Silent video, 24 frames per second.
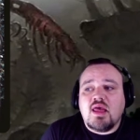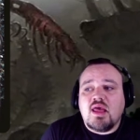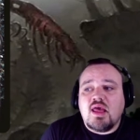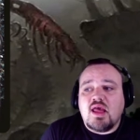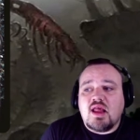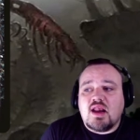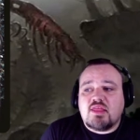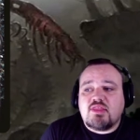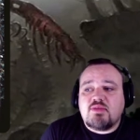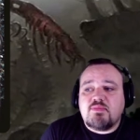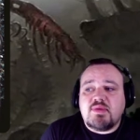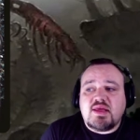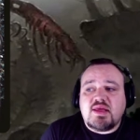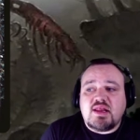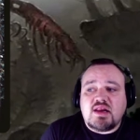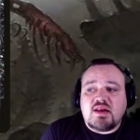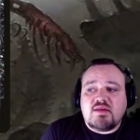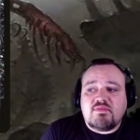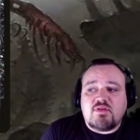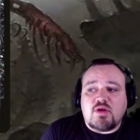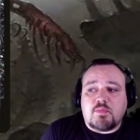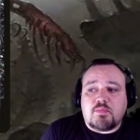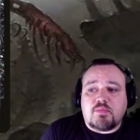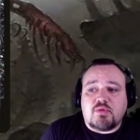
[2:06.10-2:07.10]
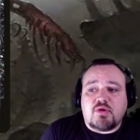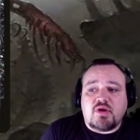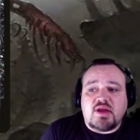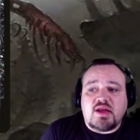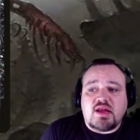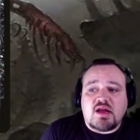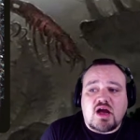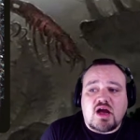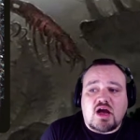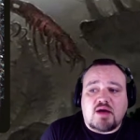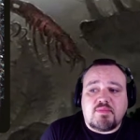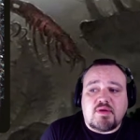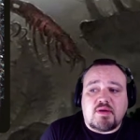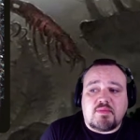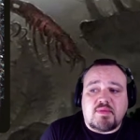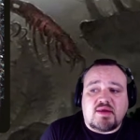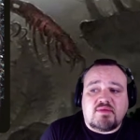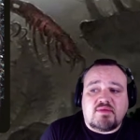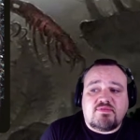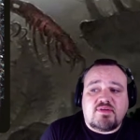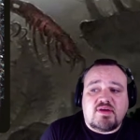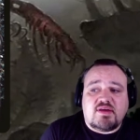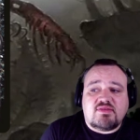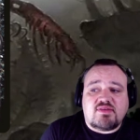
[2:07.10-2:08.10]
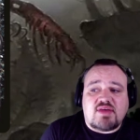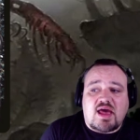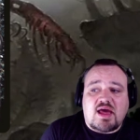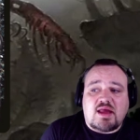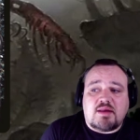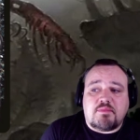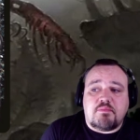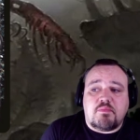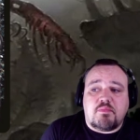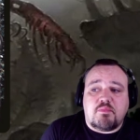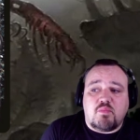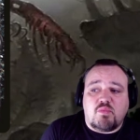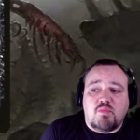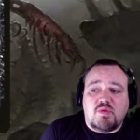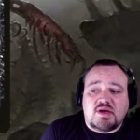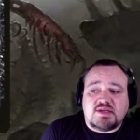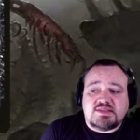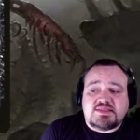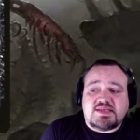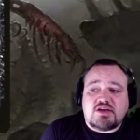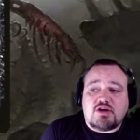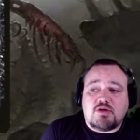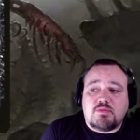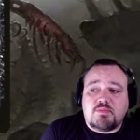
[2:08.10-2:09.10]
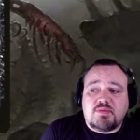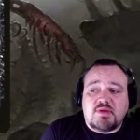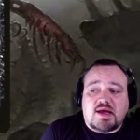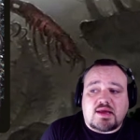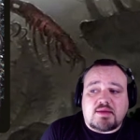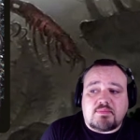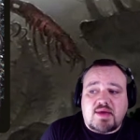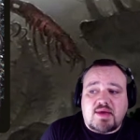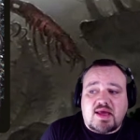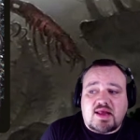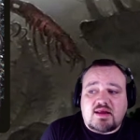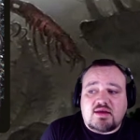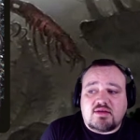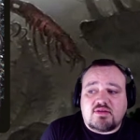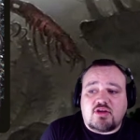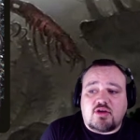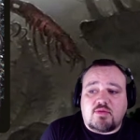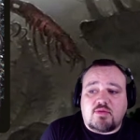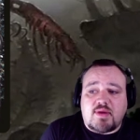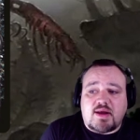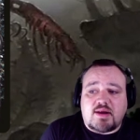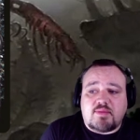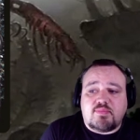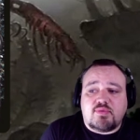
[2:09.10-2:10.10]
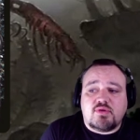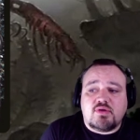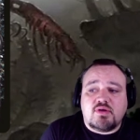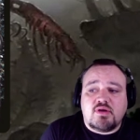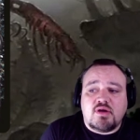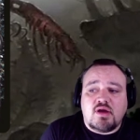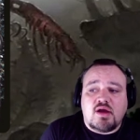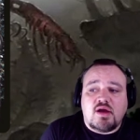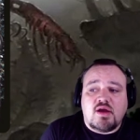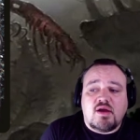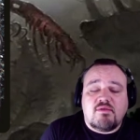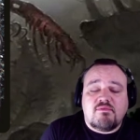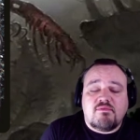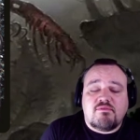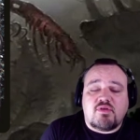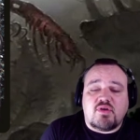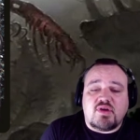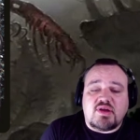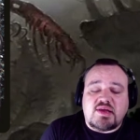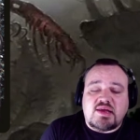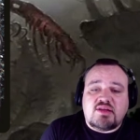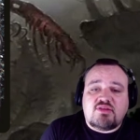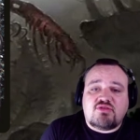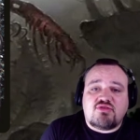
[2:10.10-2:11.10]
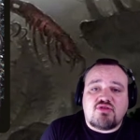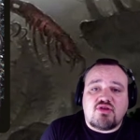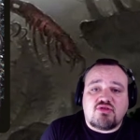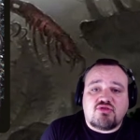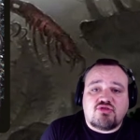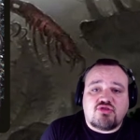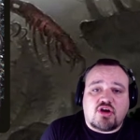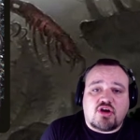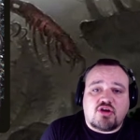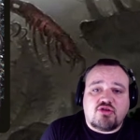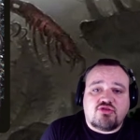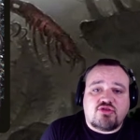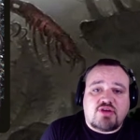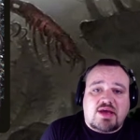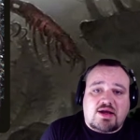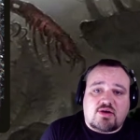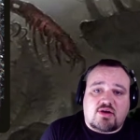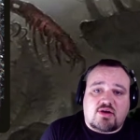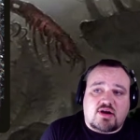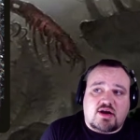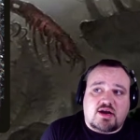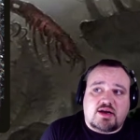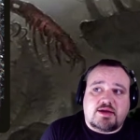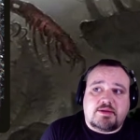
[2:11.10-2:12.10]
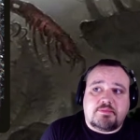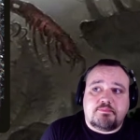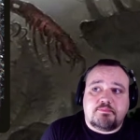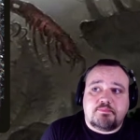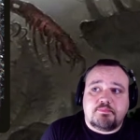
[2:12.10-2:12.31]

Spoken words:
At the beginning of your pre-combat main phase, add a single black mana to your mana pool for each charge counter on it.